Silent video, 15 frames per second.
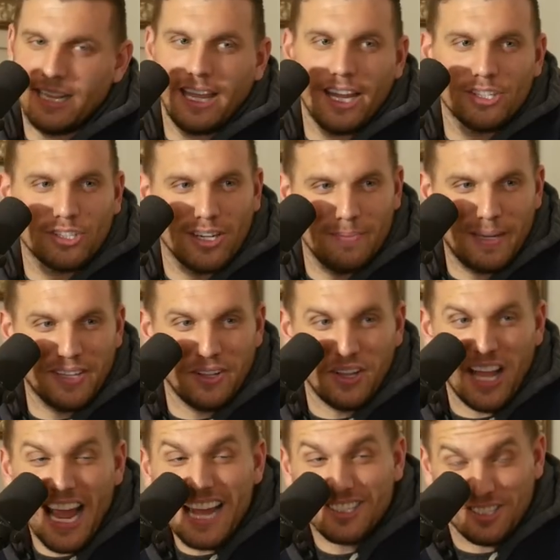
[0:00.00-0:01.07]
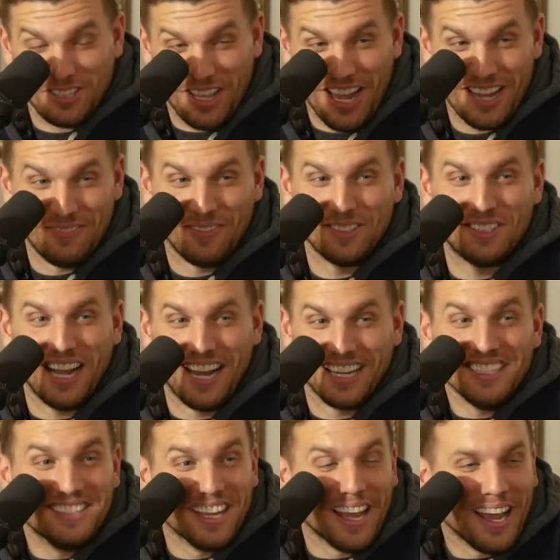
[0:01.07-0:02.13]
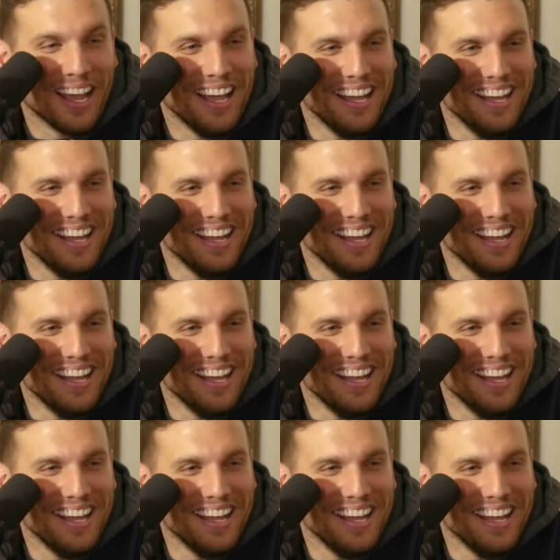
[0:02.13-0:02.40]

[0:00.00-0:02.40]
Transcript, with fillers: I think it's going to be, be, a landslide, landslide for Jesus. Donnie T.